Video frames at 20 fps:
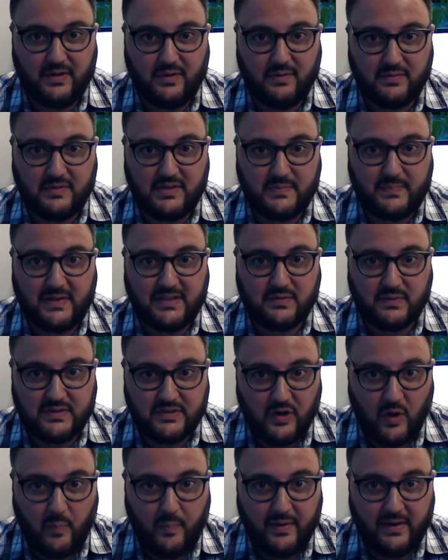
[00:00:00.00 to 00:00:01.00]
dispensaries
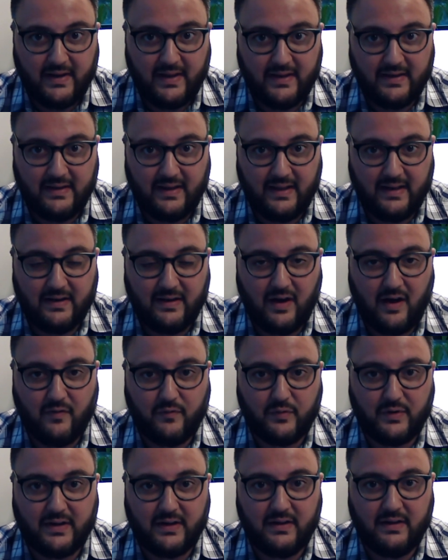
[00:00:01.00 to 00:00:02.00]
open and
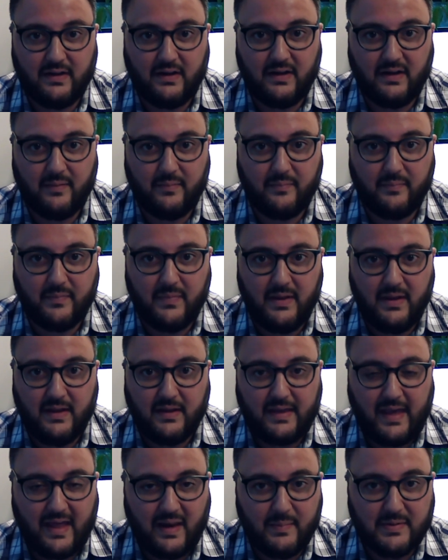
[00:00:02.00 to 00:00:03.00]
offering
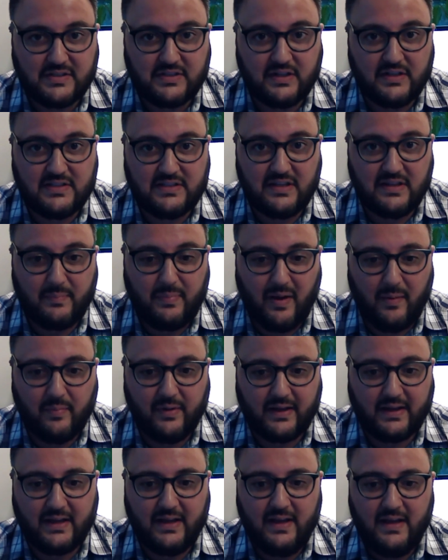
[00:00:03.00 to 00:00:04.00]
cannabis goods to the
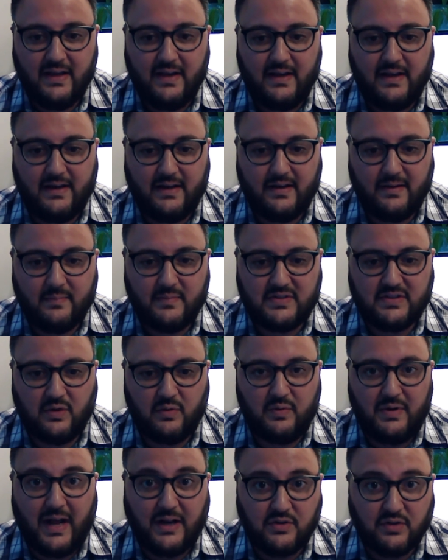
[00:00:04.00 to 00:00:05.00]
public. So
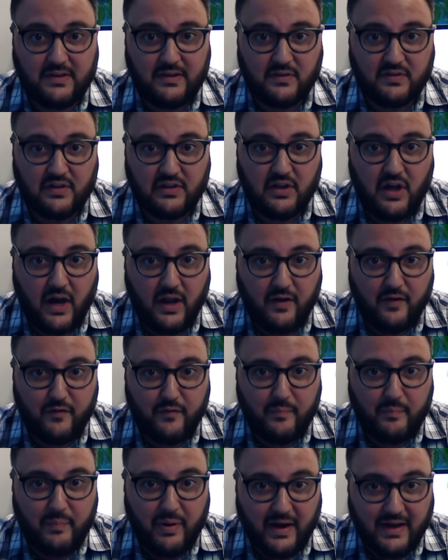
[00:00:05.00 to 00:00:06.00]
naturally, there's a lot
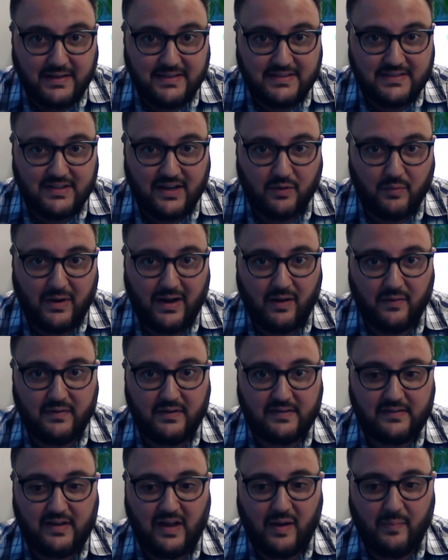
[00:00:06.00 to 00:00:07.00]
of buzz around
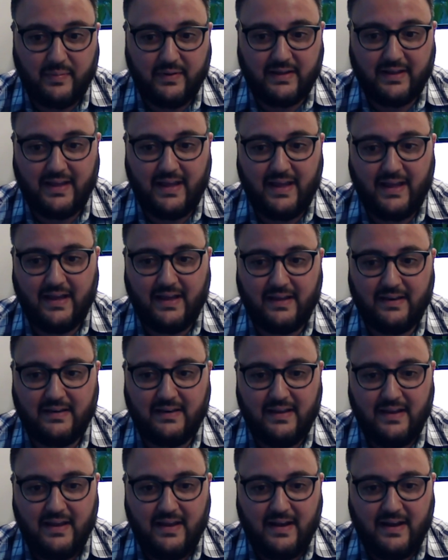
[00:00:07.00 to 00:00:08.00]
this topic, and
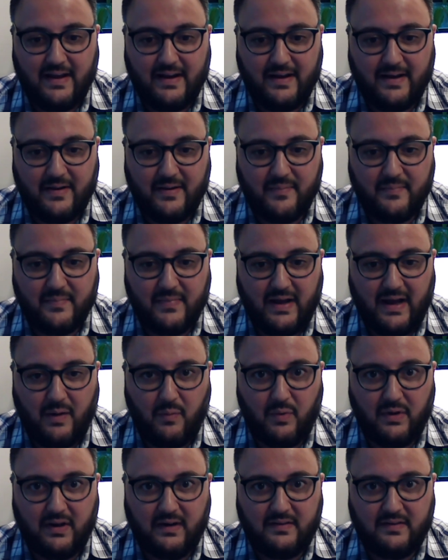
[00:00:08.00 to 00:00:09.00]
I
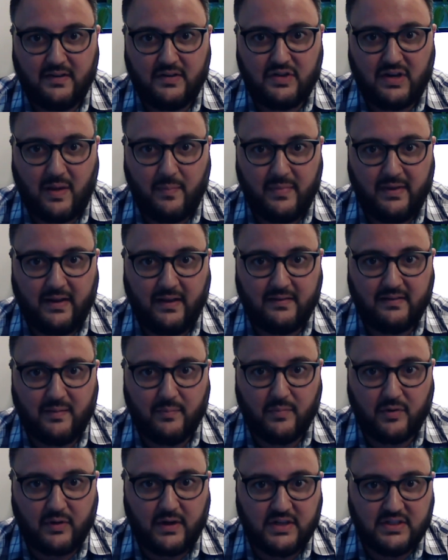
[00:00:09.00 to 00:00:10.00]
wanted to chime in as an
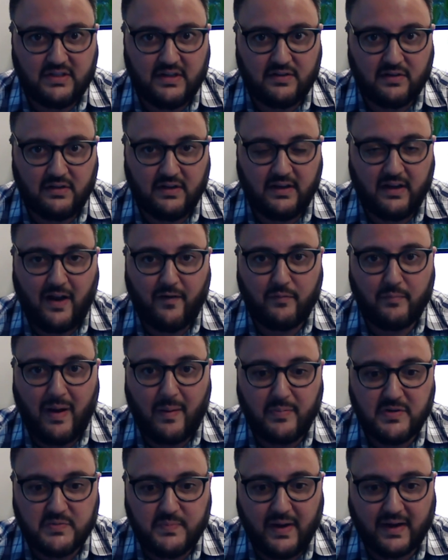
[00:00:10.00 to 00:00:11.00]
immigration attorney and offer my
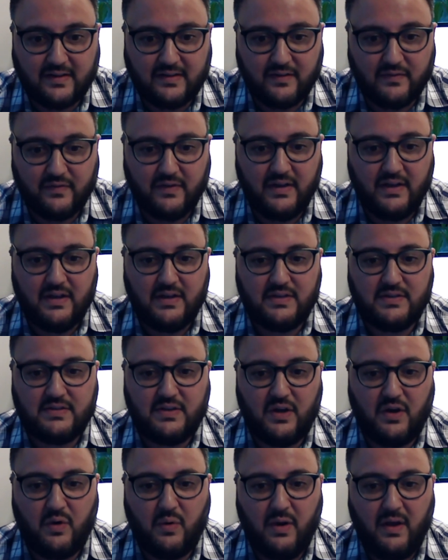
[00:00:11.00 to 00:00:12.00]
perspective.
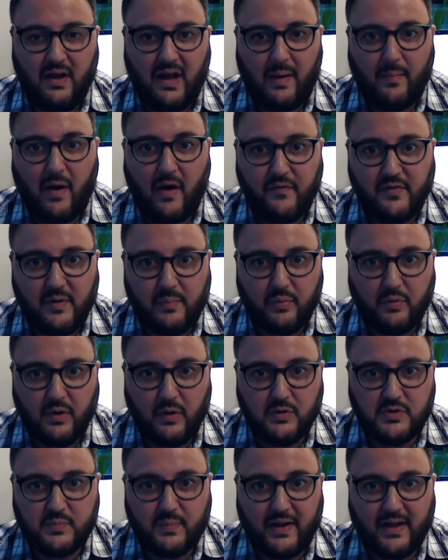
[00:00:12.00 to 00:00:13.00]
So I'm often
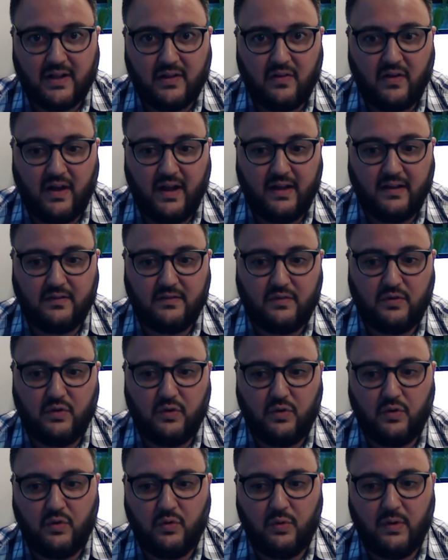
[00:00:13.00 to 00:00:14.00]
approached by clients
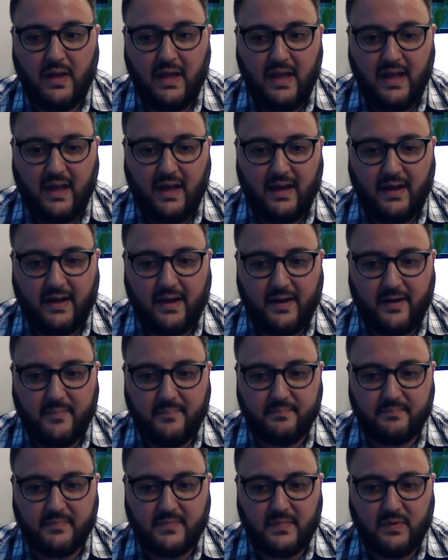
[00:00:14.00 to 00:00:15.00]
who, or
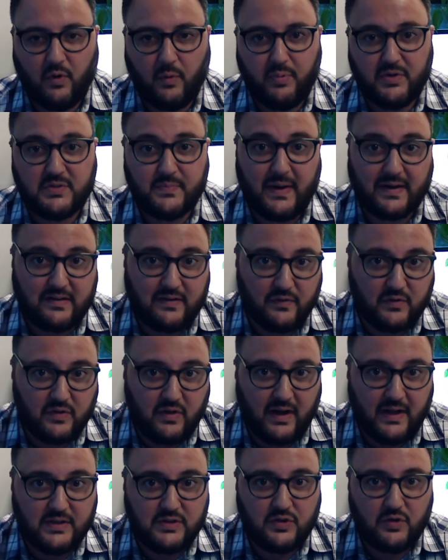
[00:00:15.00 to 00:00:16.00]
prospective
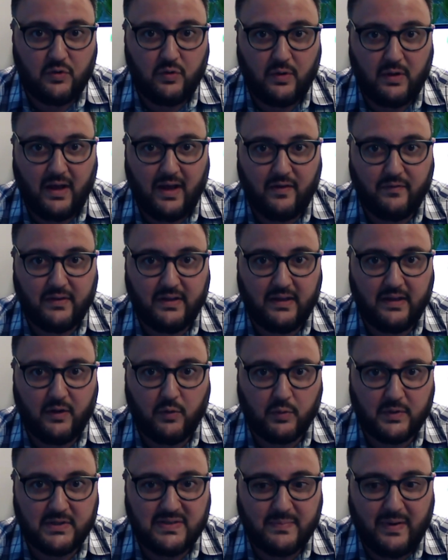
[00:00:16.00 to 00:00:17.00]
clients who have
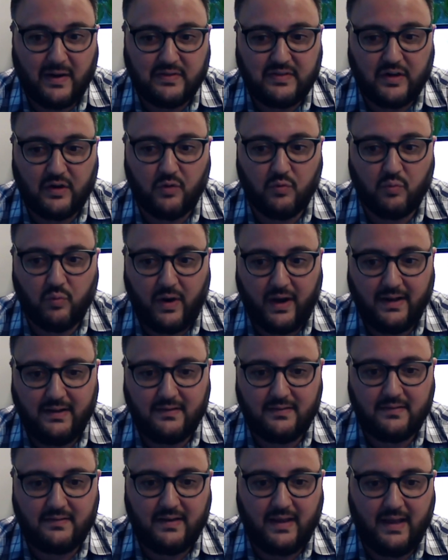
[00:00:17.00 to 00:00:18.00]
inquiries about their
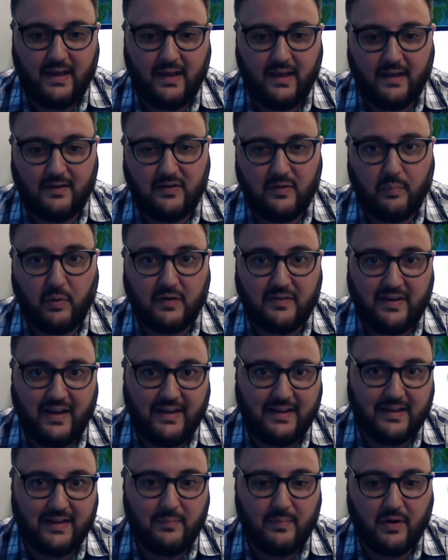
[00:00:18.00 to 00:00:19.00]
rights to
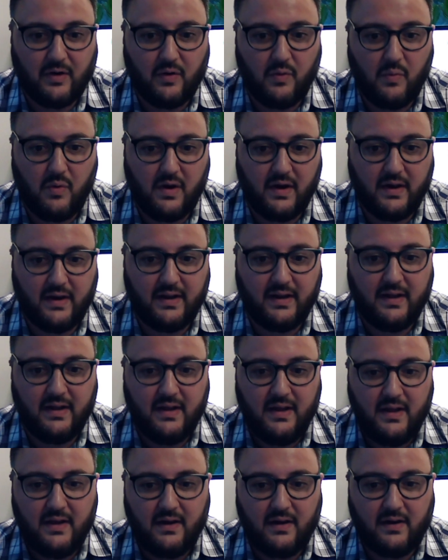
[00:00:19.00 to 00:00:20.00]
partake in marijuana
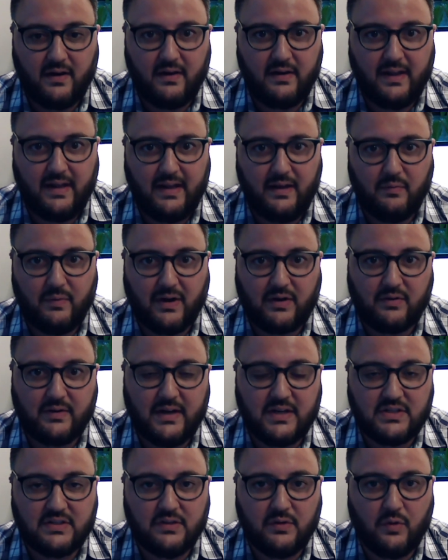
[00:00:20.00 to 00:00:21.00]
on a
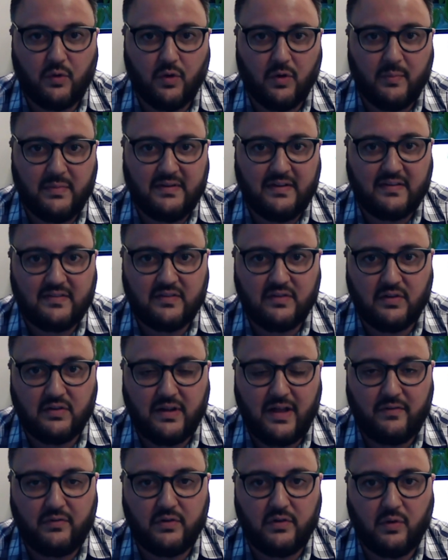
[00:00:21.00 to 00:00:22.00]
recreational or medicinal
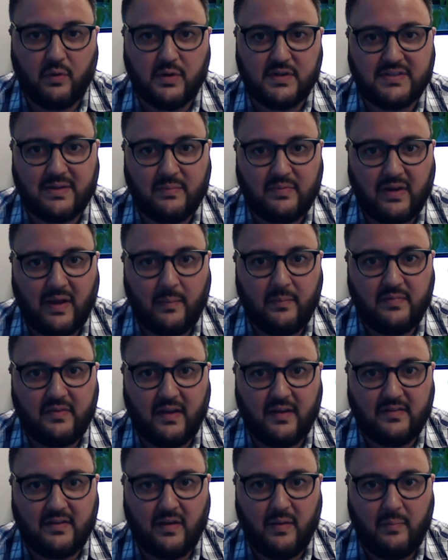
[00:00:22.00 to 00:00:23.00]
level, or sometimes
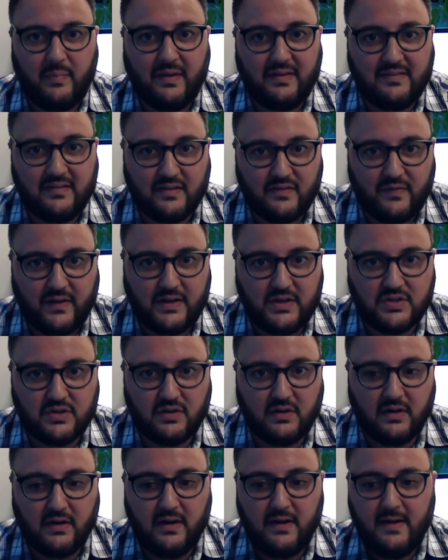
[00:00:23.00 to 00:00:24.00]
as a business
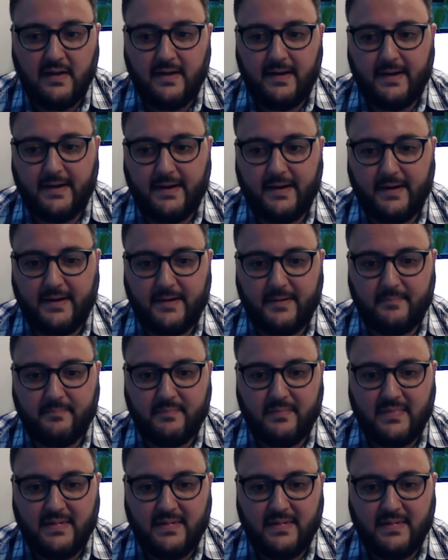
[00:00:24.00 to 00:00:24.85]
venture. I